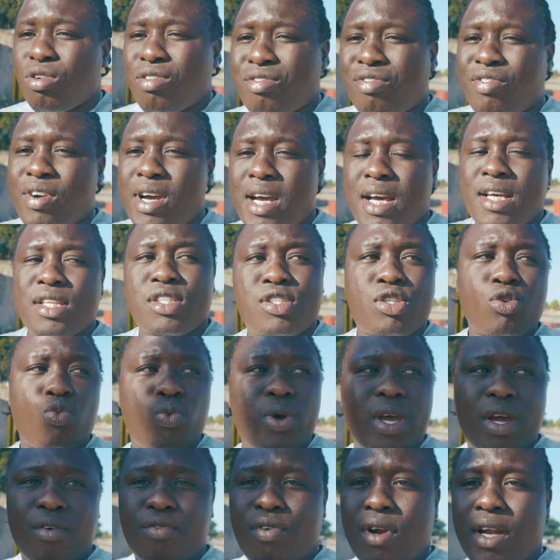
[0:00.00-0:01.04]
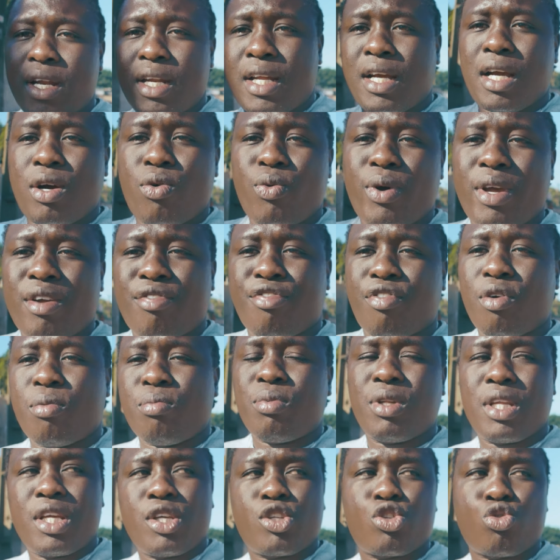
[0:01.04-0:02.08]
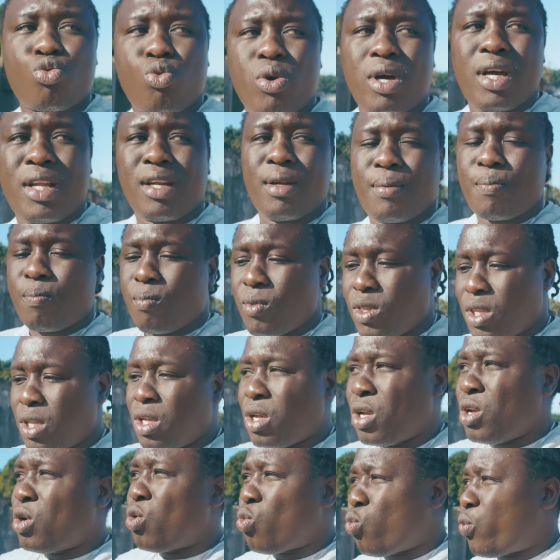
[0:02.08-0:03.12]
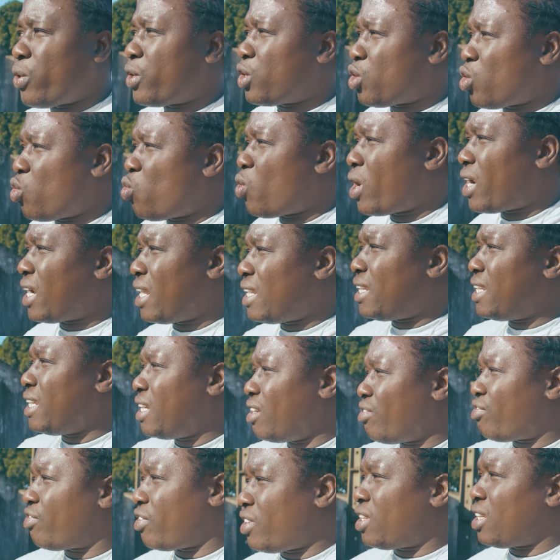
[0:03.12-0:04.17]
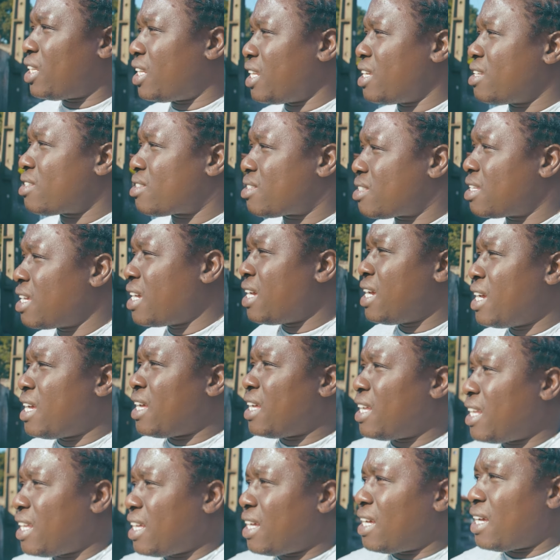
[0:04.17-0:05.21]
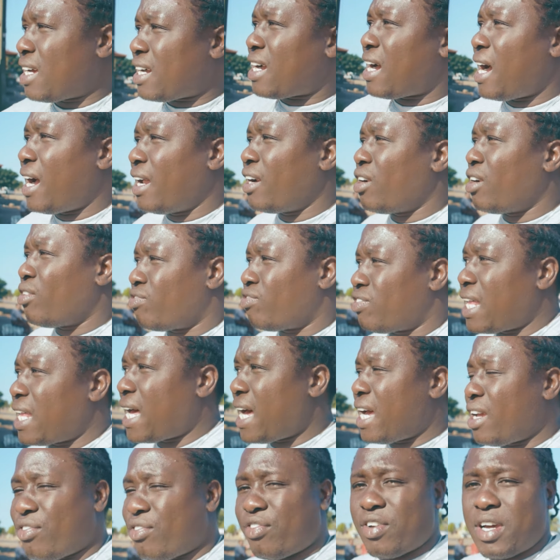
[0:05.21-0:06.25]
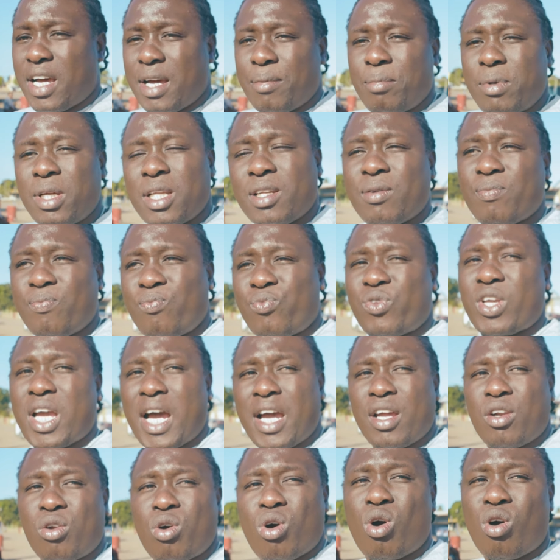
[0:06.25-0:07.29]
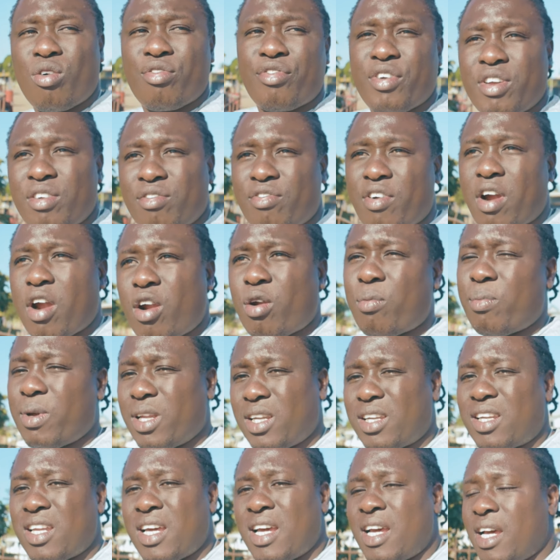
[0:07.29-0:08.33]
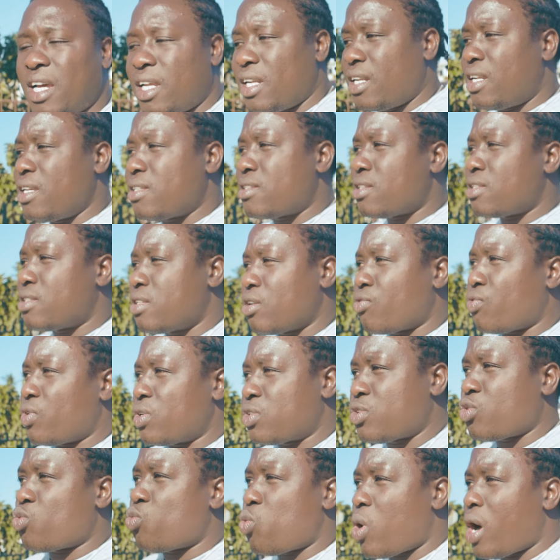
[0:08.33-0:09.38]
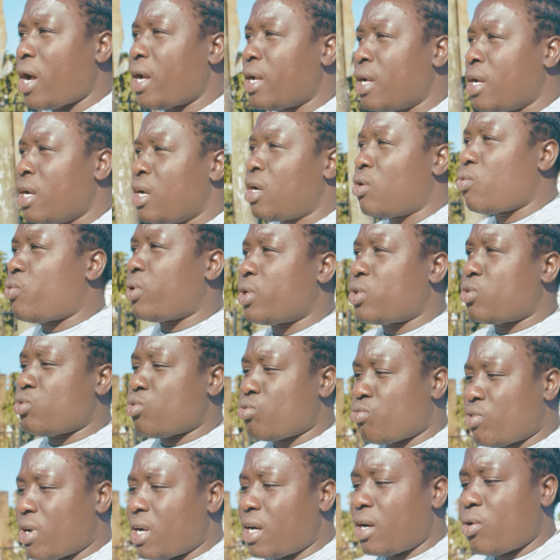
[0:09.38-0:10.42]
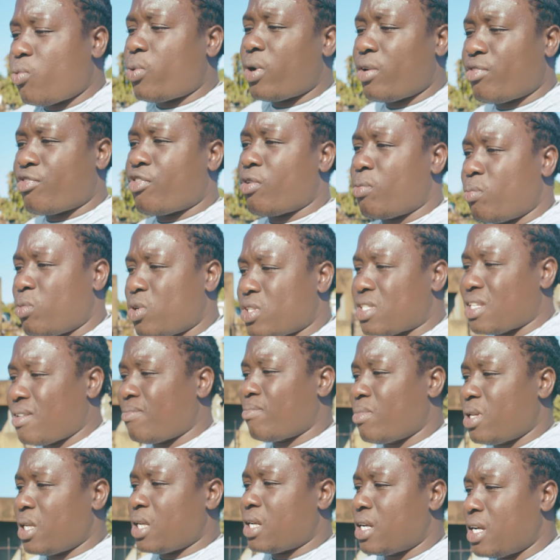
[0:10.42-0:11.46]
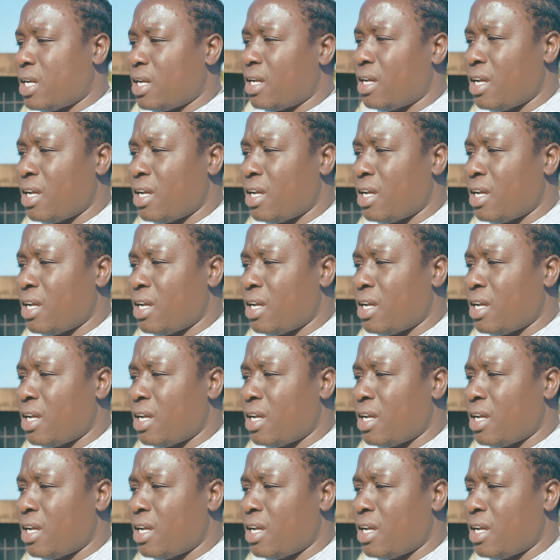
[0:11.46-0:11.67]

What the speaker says: of us, we are running away from this one. We don't want to live in this kind of life, I mean, kind of environment. This is the reason why we do run away from Mozambique.